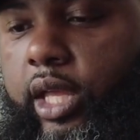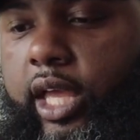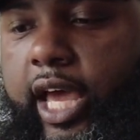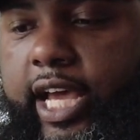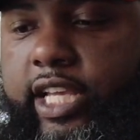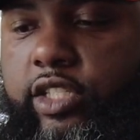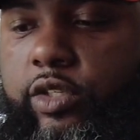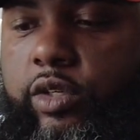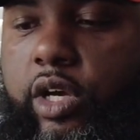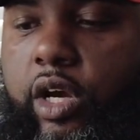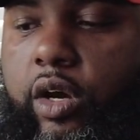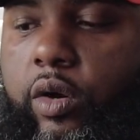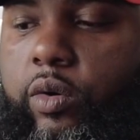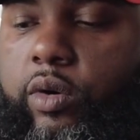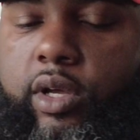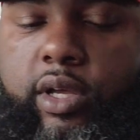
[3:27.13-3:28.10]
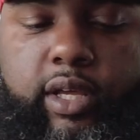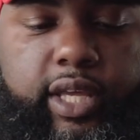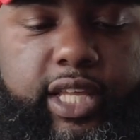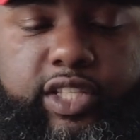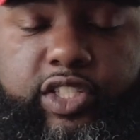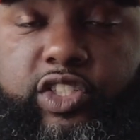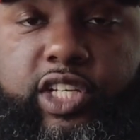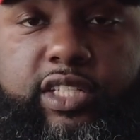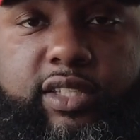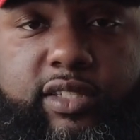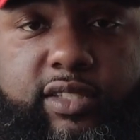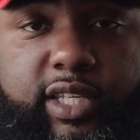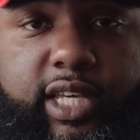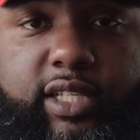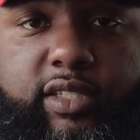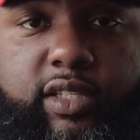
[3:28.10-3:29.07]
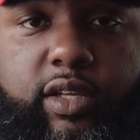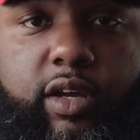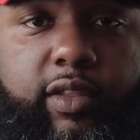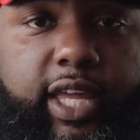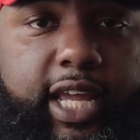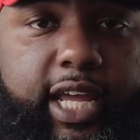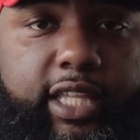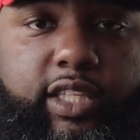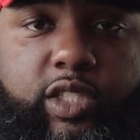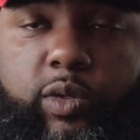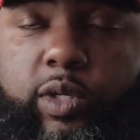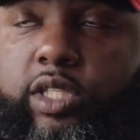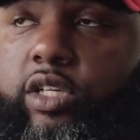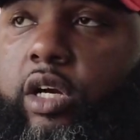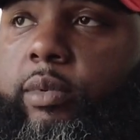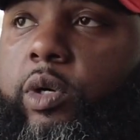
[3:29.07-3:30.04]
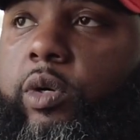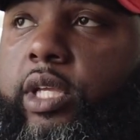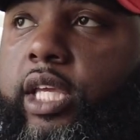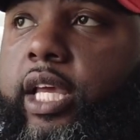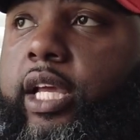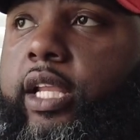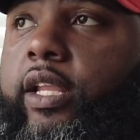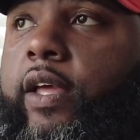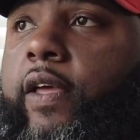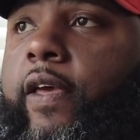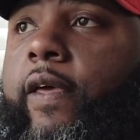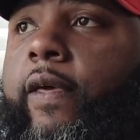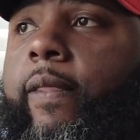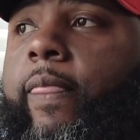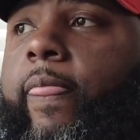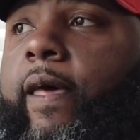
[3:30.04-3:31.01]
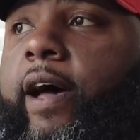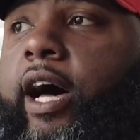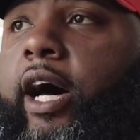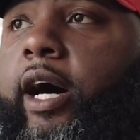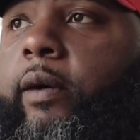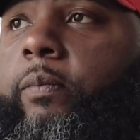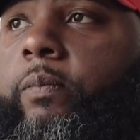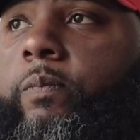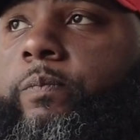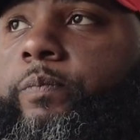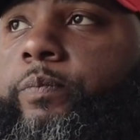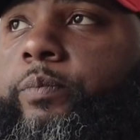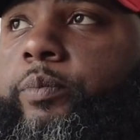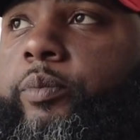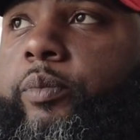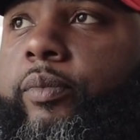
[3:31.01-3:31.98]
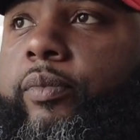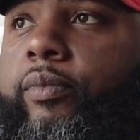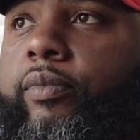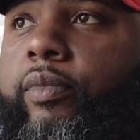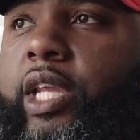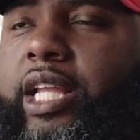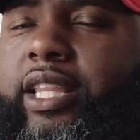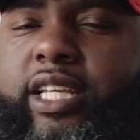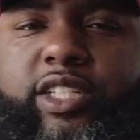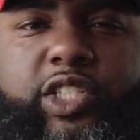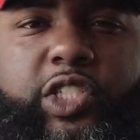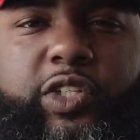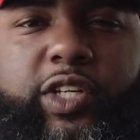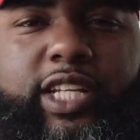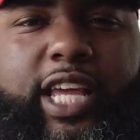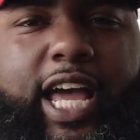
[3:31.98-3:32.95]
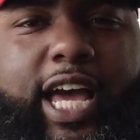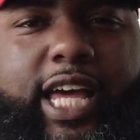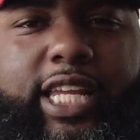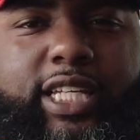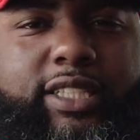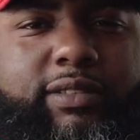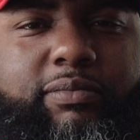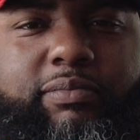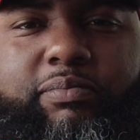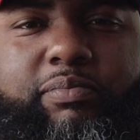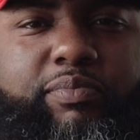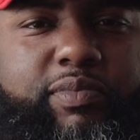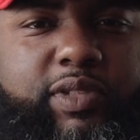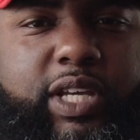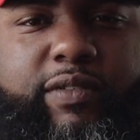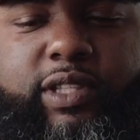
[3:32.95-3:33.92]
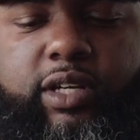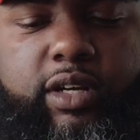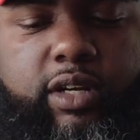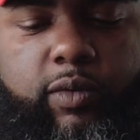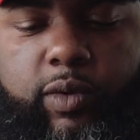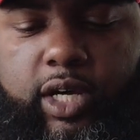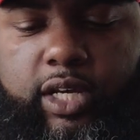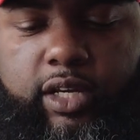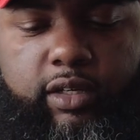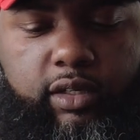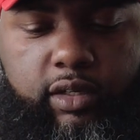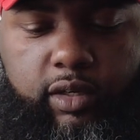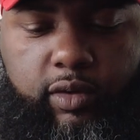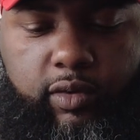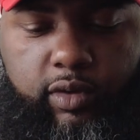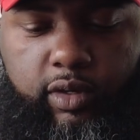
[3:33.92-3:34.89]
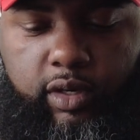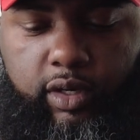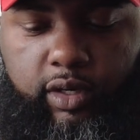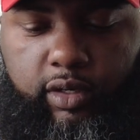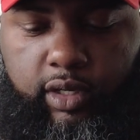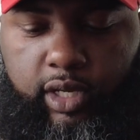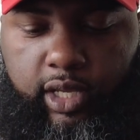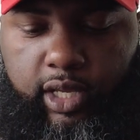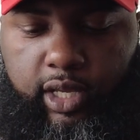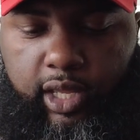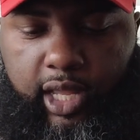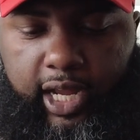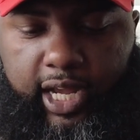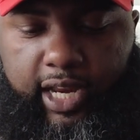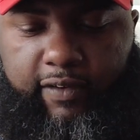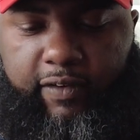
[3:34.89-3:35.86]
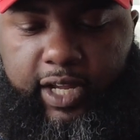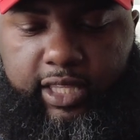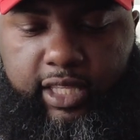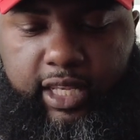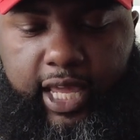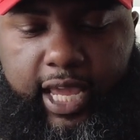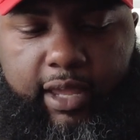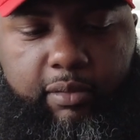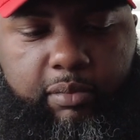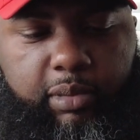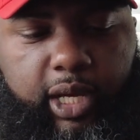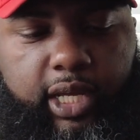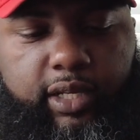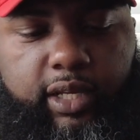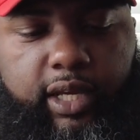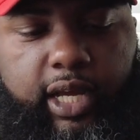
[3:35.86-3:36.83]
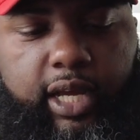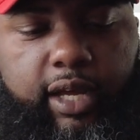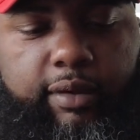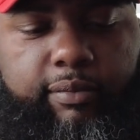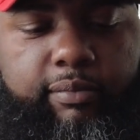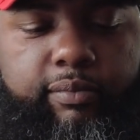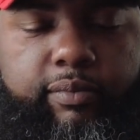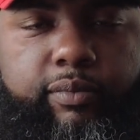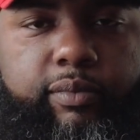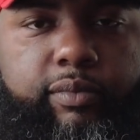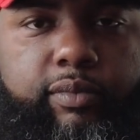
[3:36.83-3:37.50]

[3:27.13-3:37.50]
As you know, it's just a 6. They got the twin turbo kit. I think Street Addict 731 or I kind of forget the name, but the